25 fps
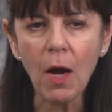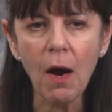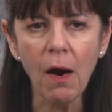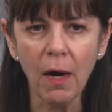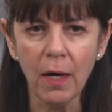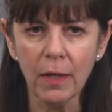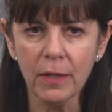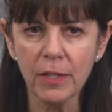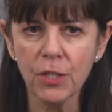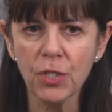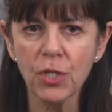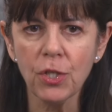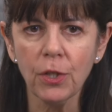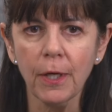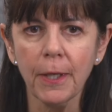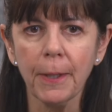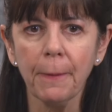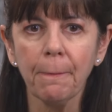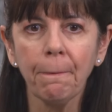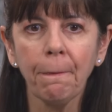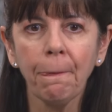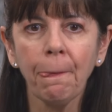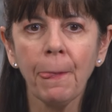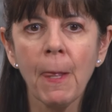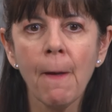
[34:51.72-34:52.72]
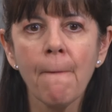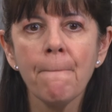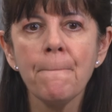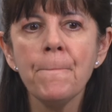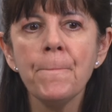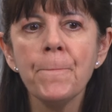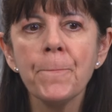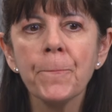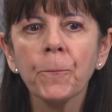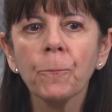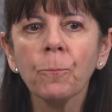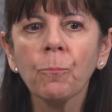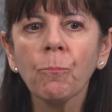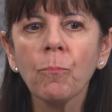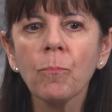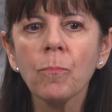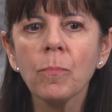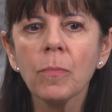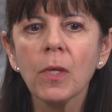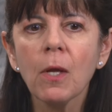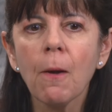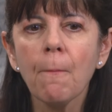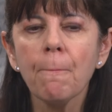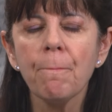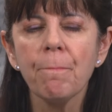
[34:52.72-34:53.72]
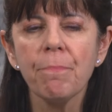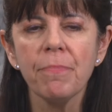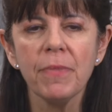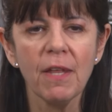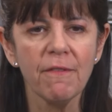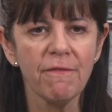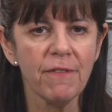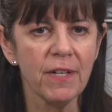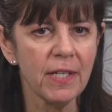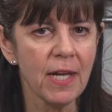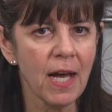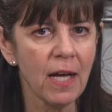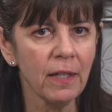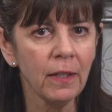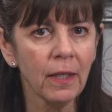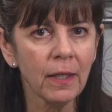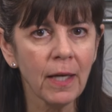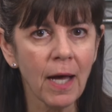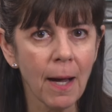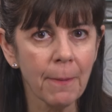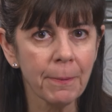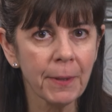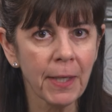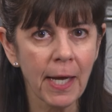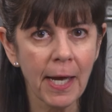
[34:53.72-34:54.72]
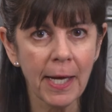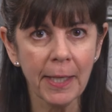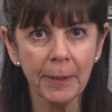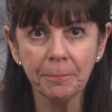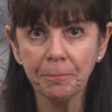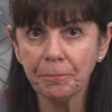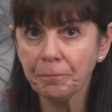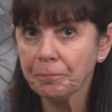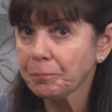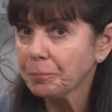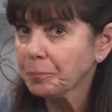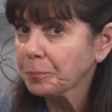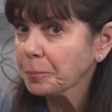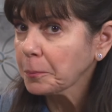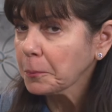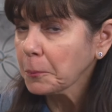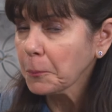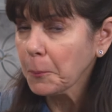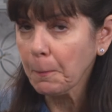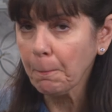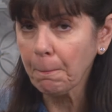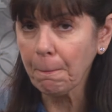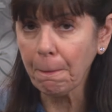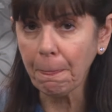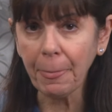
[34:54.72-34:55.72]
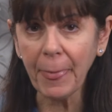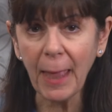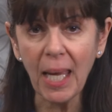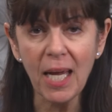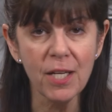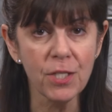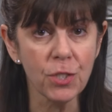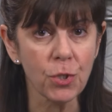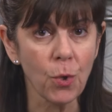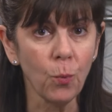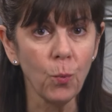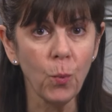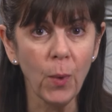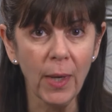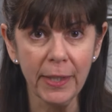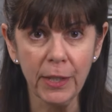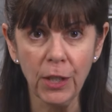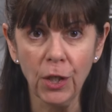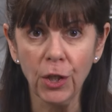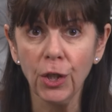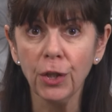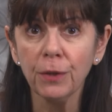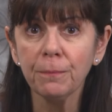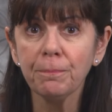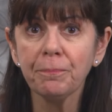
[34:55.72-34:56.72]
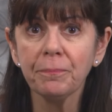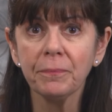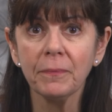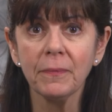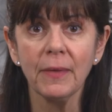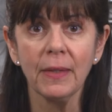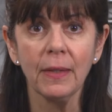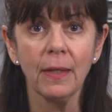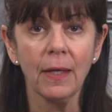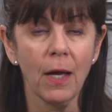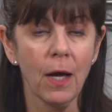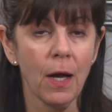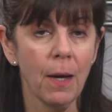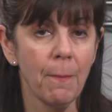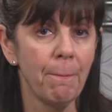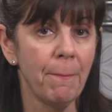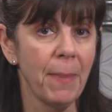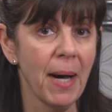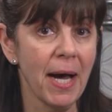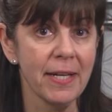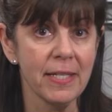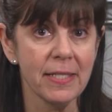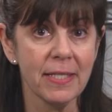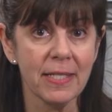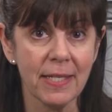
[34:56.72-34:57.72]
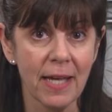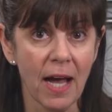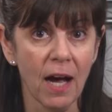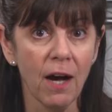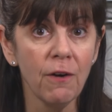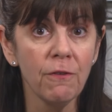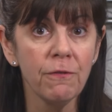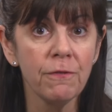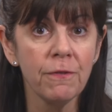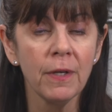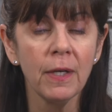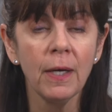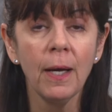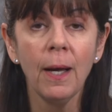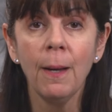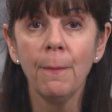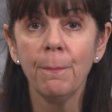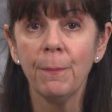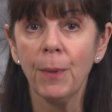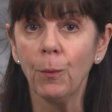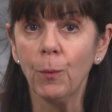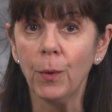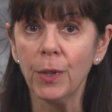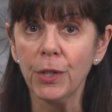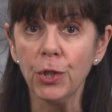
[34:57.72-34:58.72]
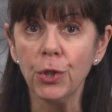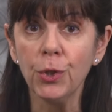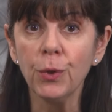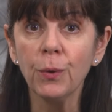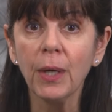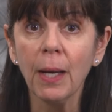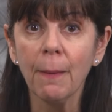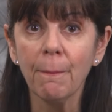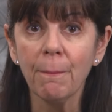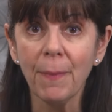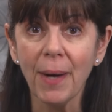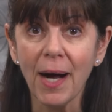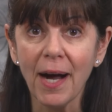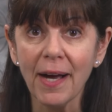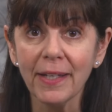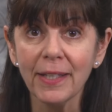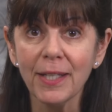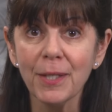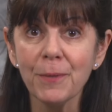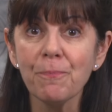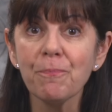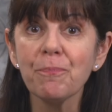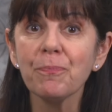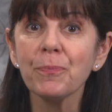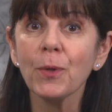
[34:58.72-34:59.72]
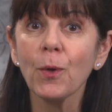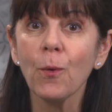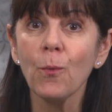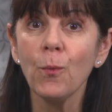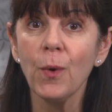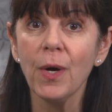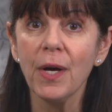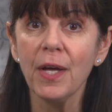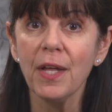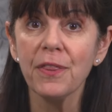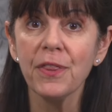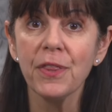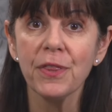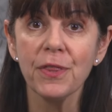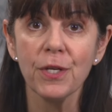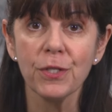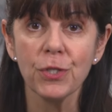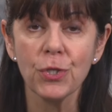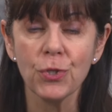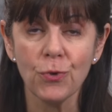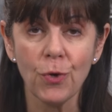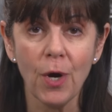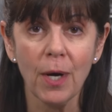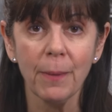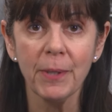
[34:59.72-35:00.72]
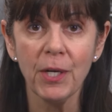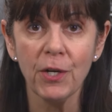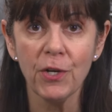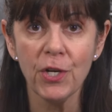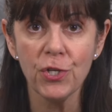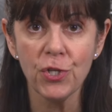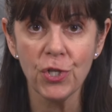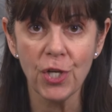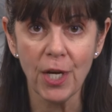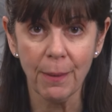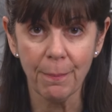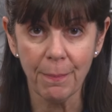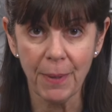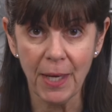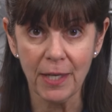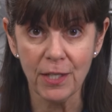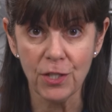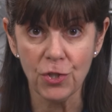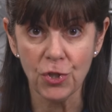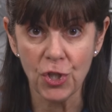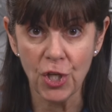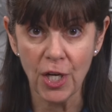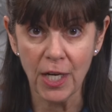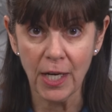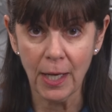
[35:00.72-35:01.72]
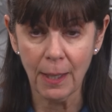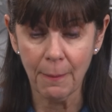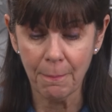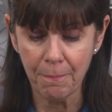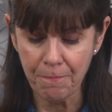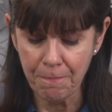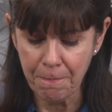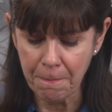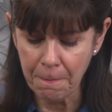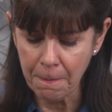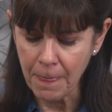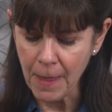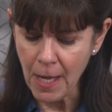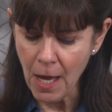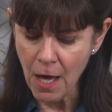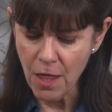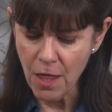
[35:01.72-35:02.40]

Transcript: honestly, the vanilla cupcake is a winner by itself, but when you combine it with the strawberry champagne jam,